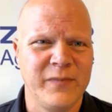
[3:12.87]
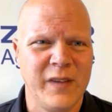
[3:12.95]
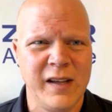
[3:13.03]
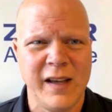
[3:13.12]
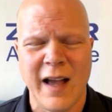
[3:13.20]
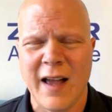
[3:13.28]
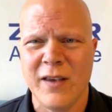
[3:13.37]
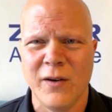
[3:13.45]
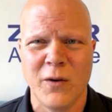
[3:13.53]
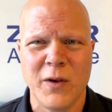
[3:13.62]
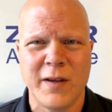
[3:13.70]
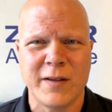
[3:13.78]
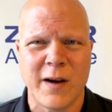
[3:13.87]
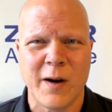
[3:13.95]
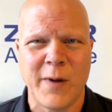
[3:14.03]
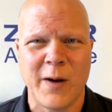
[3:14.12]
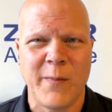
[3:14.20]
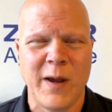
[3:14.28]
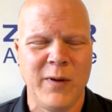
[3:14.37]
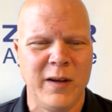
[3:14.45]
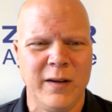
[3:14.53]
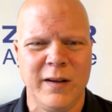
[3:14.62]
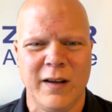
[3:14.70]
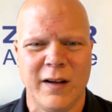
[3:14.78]
yeah, you can talk about
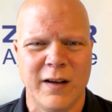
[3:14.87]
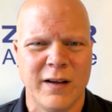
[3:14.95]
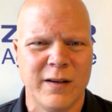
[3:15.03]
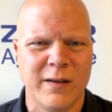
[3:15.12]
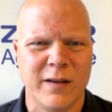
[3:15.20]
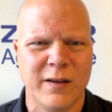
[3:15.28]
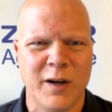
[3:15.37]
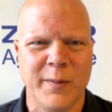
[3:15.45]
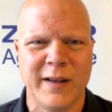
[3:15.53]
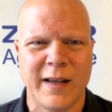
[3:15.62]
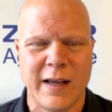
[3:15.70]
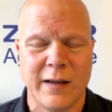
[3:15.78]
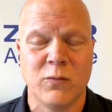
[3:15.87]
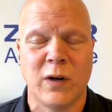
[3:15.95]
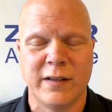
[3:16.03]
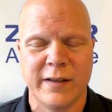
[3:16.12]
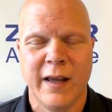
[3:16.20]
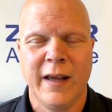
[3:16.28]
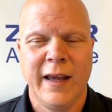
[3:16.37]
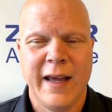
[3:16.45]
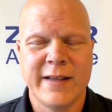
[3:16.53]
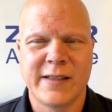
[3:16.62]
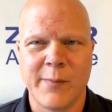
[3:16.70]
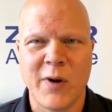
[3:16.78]
maybe a little bit less, well,
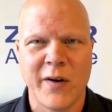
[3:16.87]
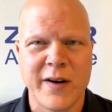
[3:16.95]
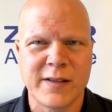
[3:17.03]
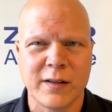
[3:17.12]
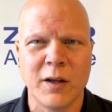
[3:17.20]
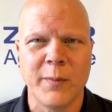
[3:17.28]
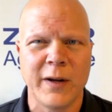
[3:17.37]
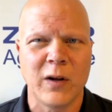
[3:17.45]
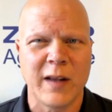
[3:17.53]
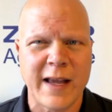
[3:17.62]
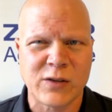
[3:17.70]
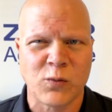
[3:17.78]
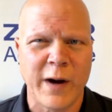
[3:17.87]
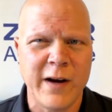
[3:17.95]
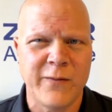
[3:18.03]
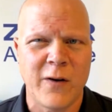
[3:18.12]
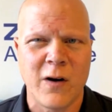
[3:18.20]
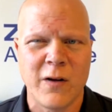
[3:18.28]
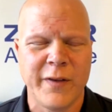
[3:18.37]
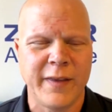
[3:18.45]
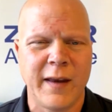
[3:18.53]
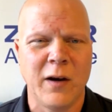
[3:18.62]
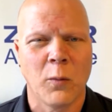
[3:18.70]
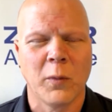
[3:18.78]
in some areas, a little bit less rainfall than
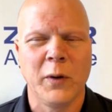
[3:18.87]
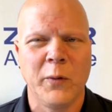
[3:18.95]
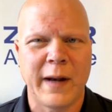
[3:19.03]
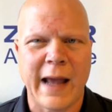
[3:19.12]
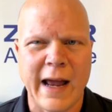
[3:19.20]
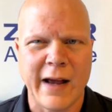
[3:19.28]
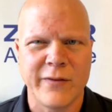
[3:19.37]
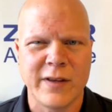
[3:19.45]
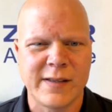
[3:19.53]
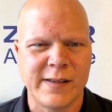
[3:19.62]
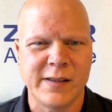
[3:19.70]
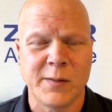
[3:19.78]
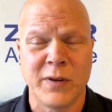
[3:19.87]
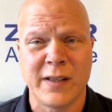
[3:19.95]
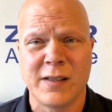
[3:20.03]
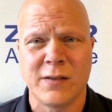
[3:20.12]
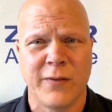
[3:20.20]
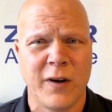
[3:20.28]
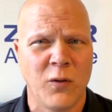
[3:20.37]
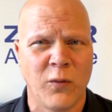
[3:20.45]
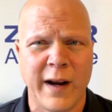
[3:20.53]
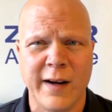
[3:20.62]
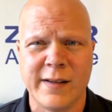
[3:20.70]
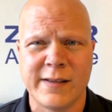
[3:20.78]
they normally would have in the season, but this is a very
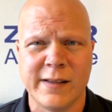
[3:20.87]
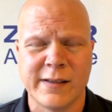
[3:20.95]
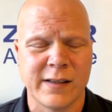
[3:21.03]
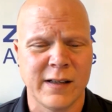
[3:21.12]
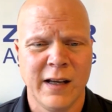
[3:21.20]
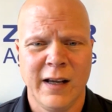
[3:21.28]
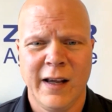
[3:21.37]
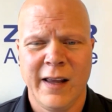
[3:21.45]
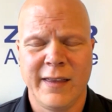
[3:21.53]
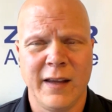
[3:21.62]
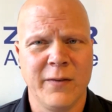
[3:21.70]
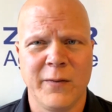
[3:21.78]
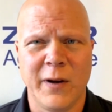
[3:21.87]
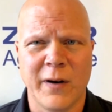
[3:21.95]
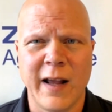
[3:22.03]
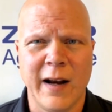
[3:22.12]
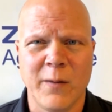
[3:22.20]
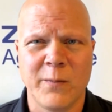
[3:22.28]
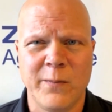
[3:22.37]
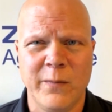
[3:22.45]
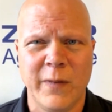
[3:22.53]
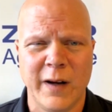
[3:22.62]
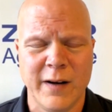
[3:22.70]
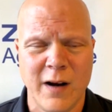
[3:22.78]
rainy season. They're getting
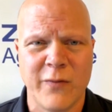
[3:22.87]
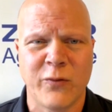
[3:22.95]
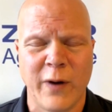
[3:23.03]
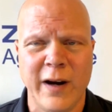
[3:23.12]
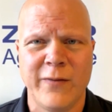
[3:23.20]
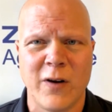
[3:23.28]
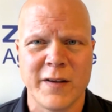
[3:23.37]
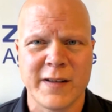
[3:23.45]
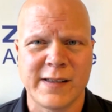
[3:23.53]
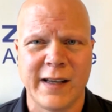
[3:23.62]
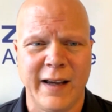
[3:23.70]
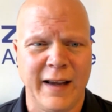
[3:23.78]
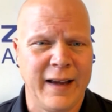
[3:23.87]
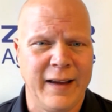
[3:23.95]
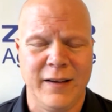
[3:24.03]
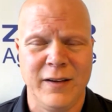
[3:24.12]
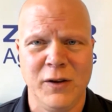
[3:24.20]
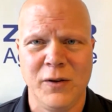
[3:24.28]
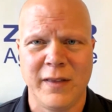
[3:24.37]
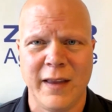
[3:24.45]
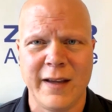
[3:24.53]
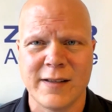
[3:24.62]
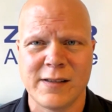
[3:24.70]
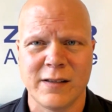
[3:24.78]
enough rainfall to say, hey,
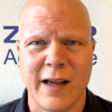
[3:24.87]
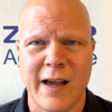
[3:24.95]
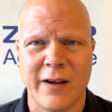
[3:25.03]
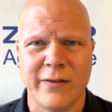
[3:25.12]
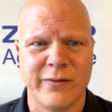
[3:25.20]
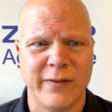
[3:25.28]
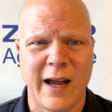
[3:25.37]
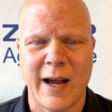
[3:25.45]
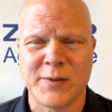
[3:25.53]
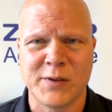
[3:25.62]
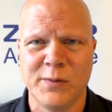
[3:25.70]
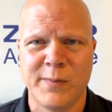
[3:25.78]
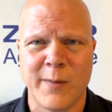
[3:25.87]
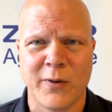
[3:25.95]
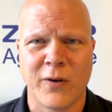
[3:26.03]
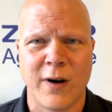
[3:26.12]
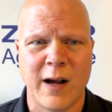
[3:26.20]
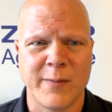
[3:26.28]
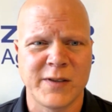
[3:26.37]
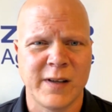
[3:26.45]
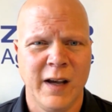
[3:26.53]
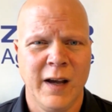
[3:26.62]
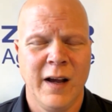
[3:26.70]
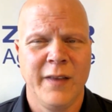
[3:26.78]
they can still have absolute bumper crops.
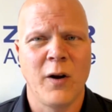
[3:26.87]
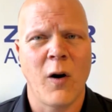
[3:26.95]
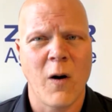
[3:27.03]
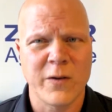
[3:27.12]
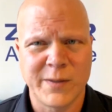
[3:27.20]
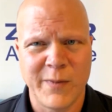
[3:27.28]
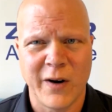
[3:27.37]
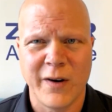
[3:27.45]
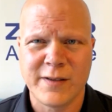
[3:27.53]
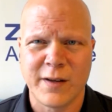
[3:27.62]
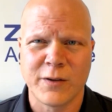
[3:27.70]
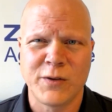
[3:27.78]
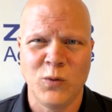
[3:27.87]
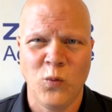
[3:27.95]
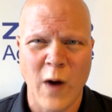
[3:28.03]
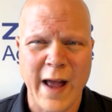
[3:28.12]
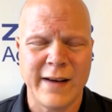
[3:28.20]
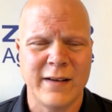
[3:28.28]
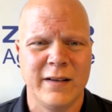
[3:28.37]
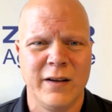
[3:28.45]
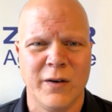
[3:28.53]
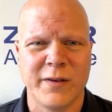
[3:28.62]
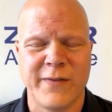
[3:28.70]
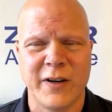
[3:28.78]
There are some areas that are too wet,
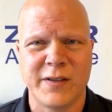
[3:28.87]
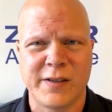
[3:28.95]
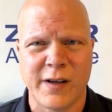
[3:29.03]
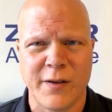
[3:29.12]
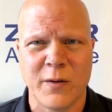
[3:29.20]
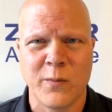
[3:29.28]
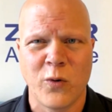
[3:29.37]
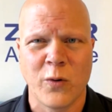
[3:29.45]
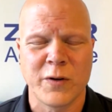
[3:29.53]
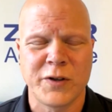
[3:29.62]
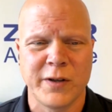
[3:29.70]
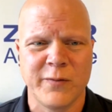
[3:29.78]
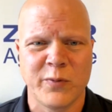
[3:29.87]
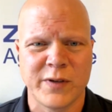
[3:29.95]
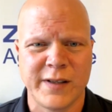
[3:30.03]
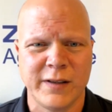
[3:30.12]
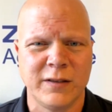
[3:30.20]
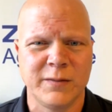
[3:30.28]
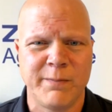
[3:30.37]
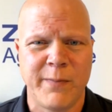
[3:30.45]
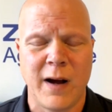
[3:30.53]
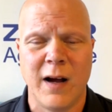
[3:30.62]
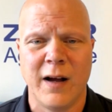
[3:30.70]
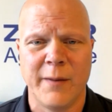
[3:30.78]
the very southern portion of Brazil,
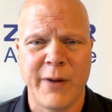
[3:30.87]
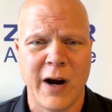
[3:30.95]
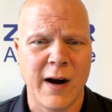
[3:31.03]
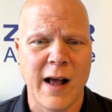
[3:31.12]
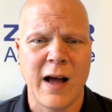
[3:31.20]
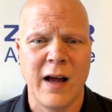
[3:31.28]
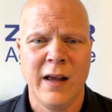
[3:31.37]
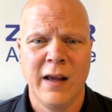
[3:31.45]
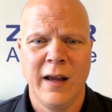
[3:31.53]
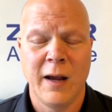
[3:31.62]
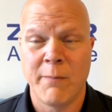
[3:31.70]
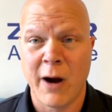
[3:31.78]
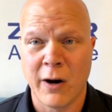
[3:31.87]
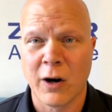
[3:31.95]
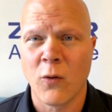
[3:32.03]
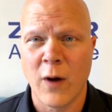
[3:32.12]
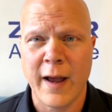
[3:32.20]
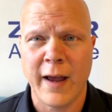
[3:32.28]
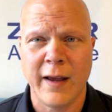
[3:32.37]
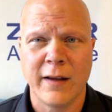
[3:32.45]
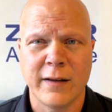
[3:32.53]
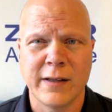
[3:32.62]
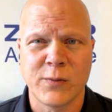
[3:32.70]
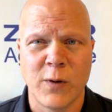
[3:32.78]
Paraná and Paraguay
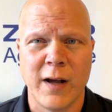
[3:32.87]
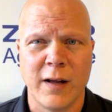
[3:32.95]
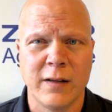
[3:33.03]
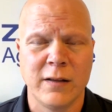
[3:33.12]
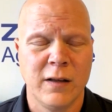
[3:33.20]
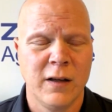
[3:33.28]
as well.